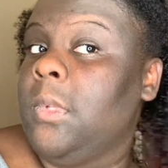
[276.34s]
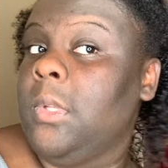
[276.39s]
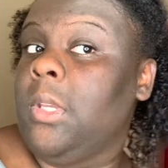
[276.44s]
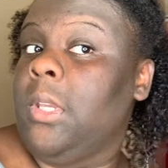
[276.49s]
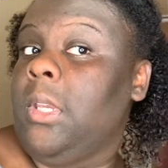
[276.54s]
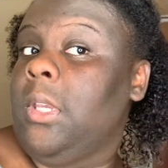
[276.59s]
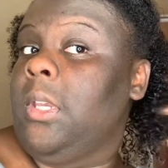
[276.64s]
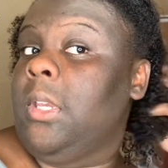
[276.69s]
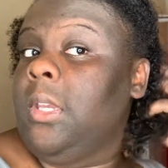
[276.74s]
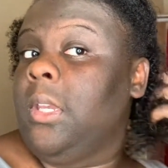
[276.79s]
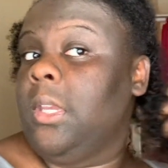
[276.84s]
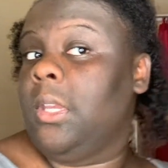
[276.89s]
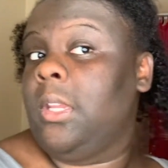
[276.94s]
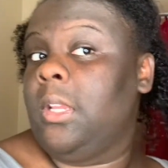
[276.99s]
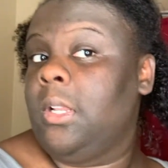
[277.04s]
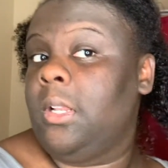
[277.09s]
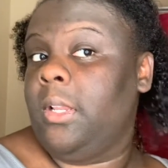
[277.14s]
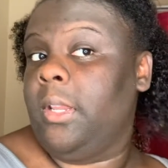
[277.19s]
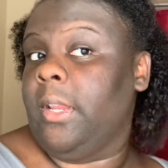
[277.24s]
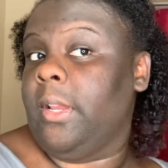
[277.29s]

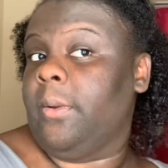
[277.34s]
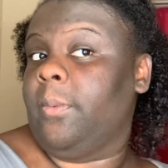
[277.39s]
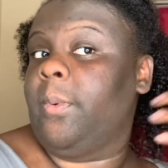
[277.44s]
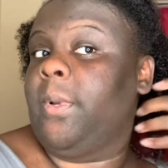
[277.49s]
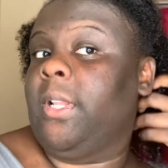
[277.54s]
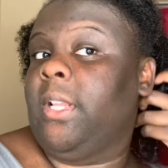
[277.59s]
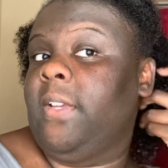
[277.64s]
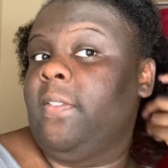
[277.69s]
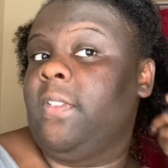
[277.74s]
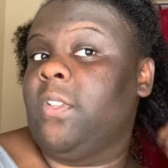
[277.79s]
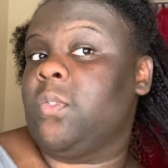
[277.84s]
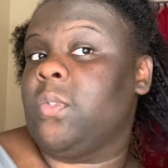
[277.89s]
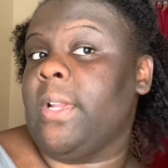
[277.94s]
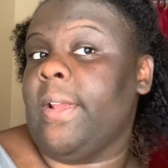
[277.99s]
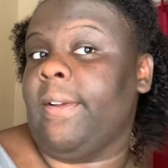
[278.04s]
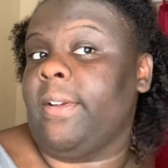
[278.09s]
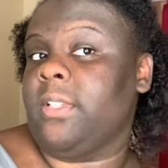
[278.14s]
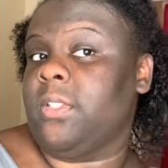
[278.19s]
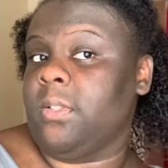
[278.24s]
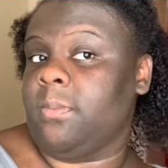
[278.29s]
And yeah, leave this one
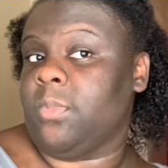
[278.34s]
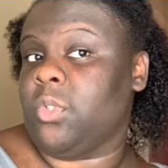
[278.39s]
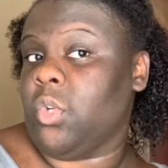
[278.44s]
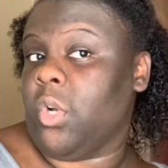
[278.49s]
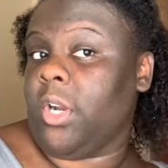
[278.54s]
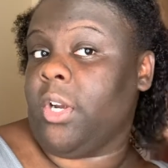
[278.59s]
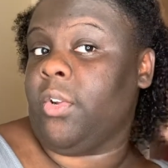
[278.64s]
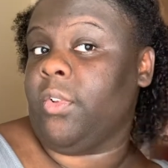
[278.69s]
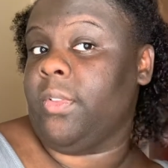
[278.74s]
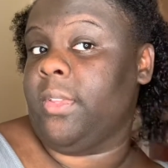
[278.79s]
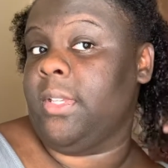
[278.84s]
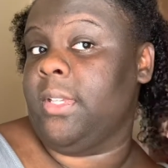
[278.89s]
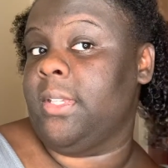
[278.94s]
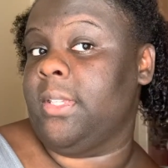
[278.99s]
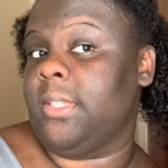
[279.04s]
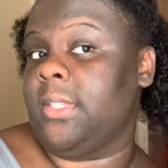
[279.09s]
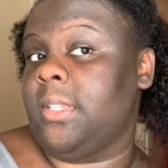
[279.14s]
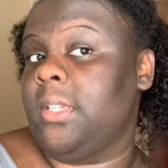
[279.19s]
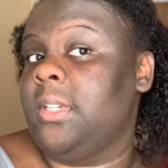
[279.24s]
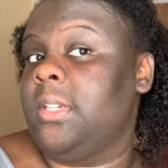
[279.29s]
out because I'm starting on
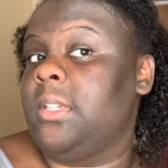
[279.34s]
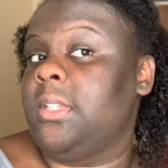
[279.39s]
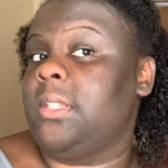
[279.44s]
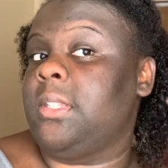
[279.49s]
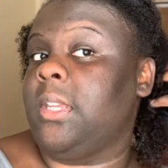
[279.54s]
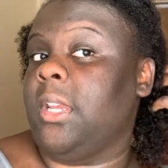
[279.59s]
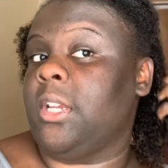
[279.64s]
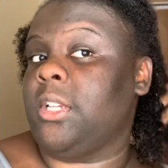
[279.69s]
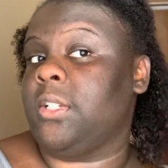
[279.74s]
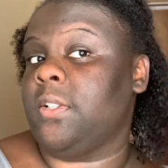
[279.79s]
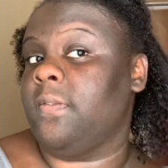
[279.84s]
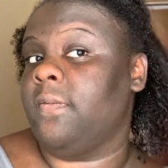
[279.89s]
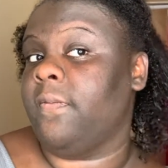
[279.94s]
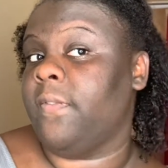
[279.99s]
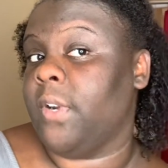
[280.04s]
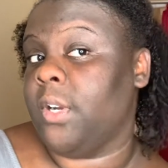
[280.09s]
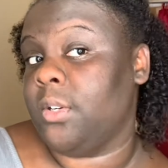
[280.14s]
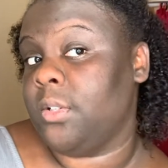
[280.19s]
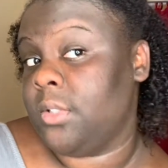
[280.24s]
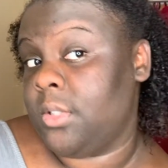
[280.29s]
this section
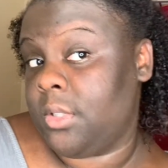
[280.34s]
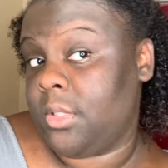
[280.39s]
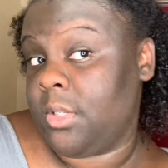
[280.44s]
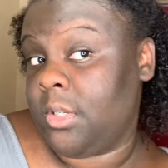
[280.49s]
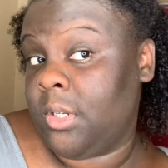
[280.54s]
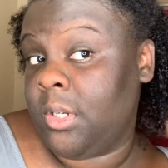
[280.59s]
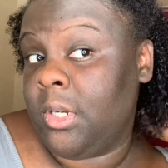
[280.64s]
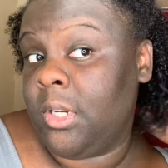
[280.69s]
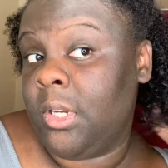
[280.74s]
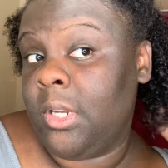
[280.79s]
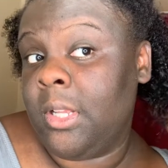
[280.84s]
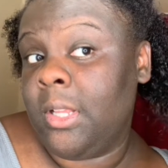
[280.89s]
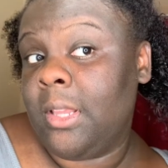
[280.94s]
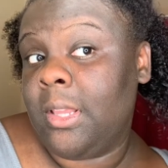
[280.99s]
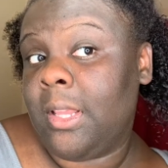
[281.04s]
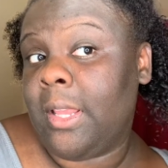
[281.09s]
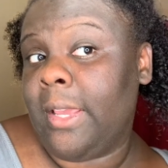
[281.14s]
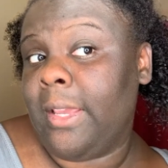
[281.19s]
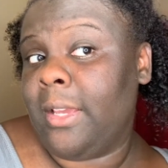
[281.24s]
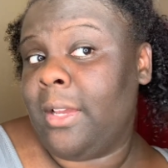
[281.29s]
first.
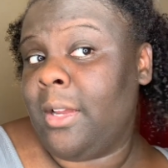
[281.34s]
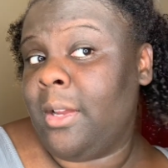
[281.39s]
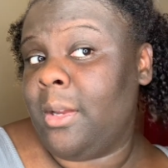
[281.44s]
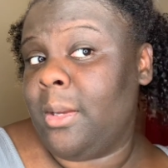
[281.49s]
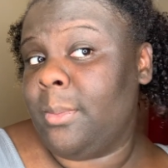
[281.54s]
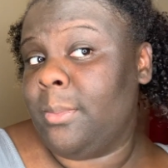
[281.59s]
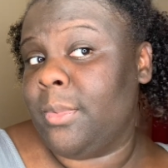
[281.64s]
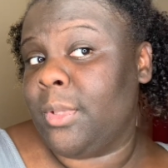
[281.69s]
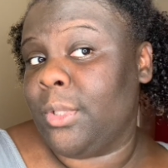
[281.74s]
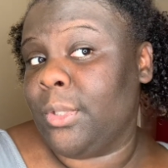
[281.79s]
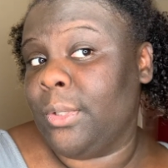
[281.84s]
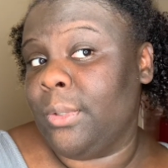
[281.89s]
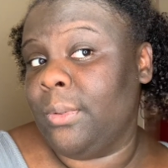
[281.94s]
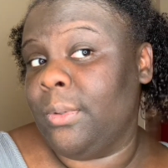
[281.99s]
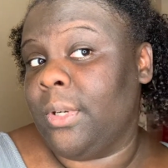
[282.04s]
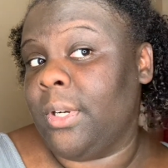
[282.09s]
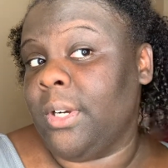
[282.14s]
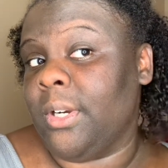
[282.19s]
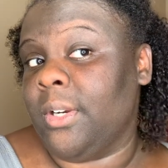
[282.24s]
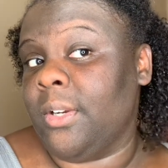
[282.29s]
Like, come through
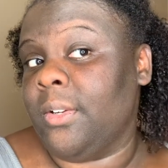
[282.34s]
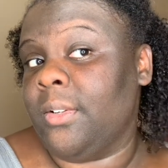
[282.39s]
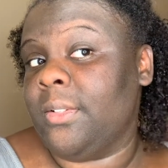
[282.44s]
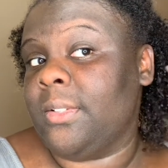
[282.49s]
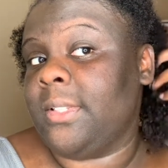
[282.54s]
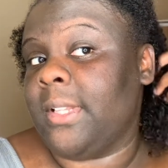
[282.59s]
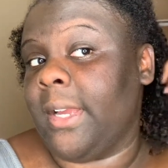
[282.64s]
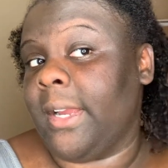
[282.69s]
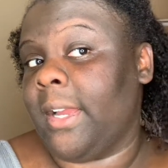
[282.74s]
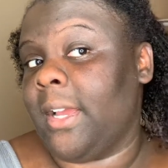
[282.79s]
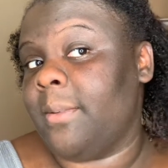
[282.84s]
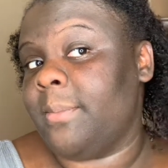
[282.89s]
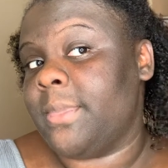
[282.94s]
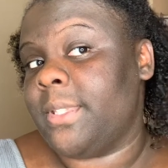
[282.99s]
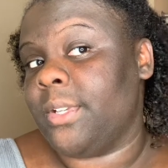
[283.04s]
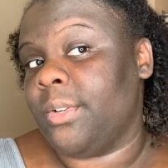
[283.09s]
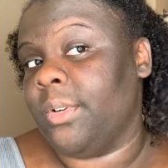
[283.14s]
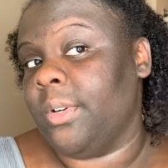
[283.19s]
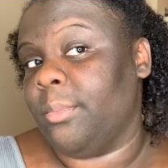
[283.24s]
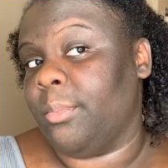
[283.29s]
curls. Like, I'm
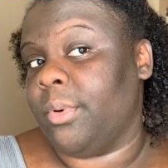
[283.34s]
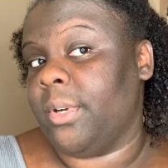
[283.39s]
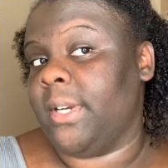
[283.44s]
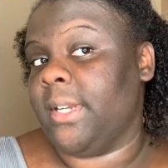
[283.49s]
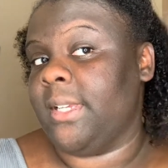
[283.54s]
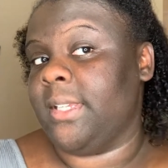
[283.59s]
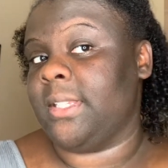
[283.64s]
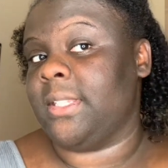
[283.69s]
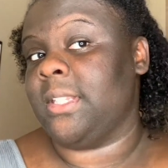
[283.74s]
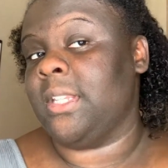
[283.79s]
so impressed.